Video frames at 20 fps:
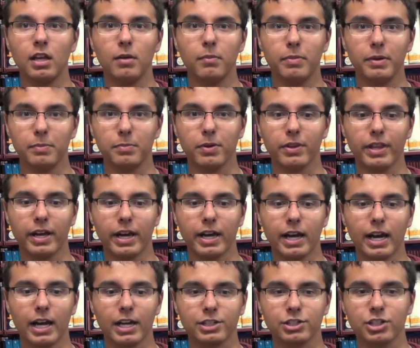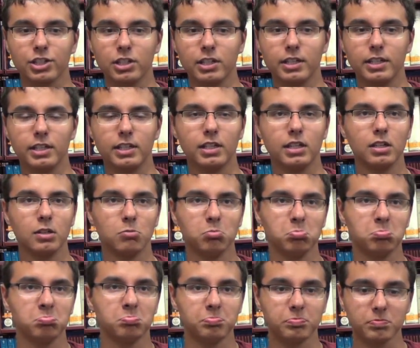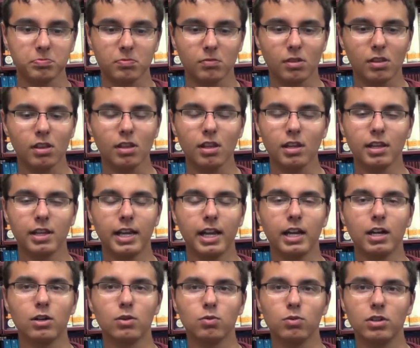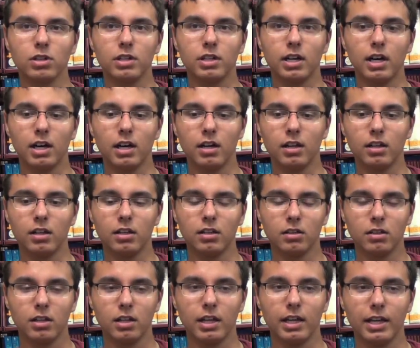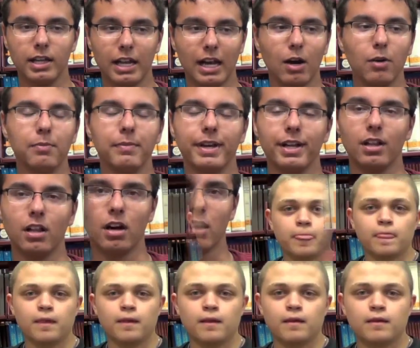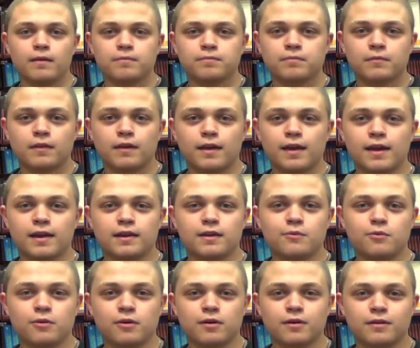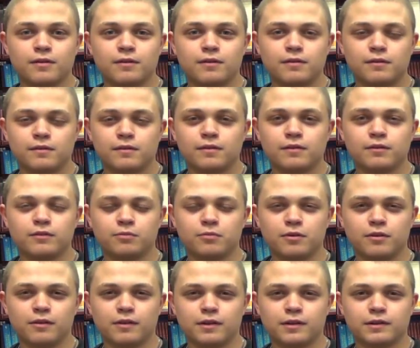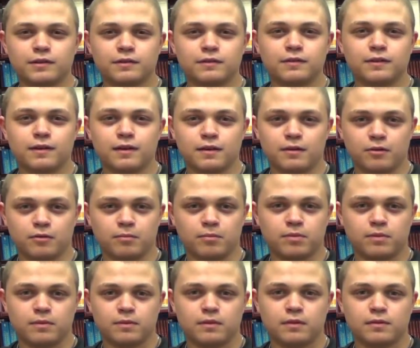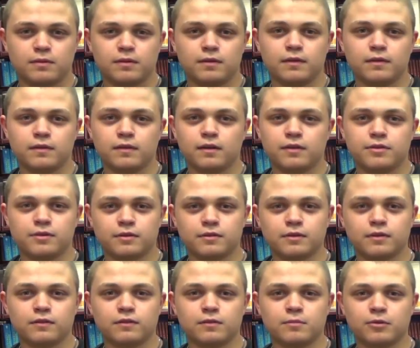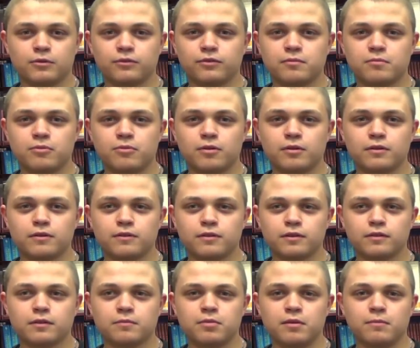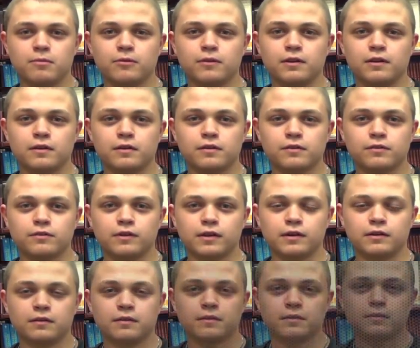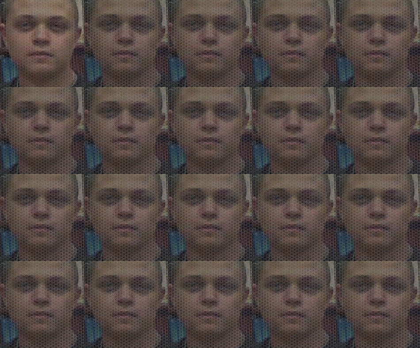people that actually cared, would it helped me along. Anyone is willing to help, and I think that's the most important thing that people need to understand.